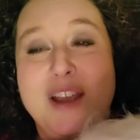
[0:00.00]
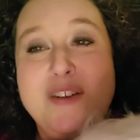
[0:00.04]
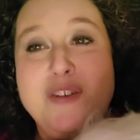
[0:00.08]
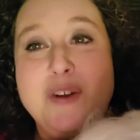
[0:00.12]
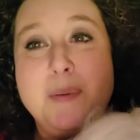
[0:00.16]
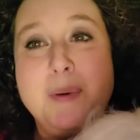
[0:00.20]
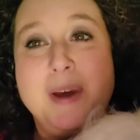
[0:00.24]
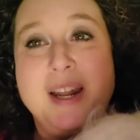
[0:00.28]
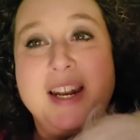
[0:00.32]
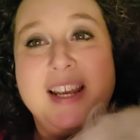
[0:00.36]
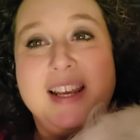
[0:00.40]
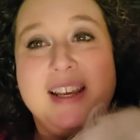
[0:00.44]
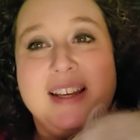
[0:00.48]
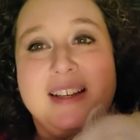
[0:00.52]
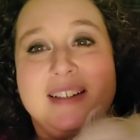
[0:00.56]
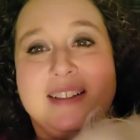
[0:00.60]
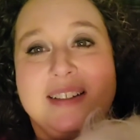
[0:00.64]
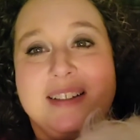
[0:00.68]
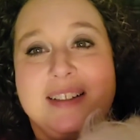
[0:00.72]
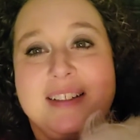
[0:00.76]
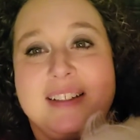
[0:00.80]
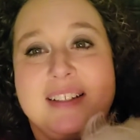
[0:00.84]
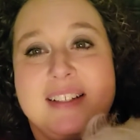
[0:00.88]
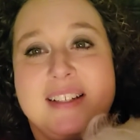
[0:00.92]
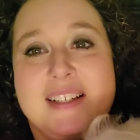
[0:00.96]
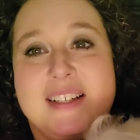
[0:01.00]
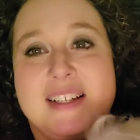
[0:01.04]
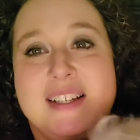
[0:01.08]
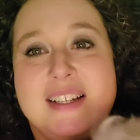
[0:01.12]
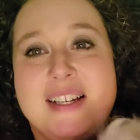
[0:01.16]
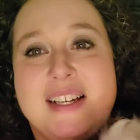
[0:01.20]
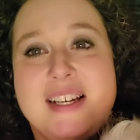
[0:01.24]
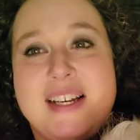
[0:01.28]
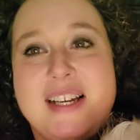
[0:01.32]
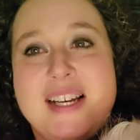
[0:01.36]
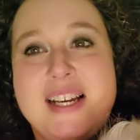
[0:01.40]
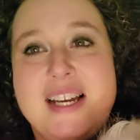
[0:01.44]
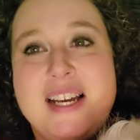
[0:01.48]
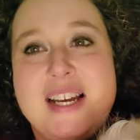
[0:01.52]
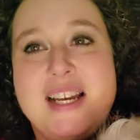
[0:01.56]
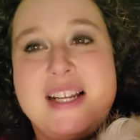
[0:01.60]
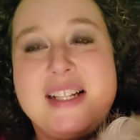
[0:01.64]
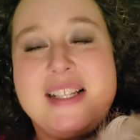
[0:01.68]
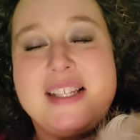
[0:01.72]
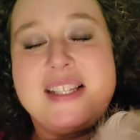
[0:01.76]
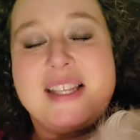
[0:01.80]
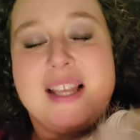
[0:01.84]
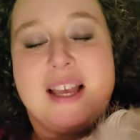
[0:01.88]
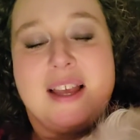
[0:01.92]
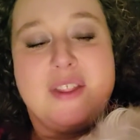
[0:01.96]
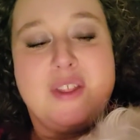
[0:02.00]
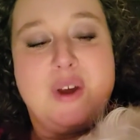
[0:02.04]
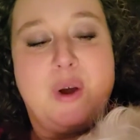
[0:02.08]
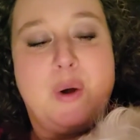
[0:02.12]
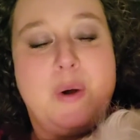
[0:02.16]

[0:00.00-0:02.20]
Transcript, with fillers: Hi, everybody. It's uh,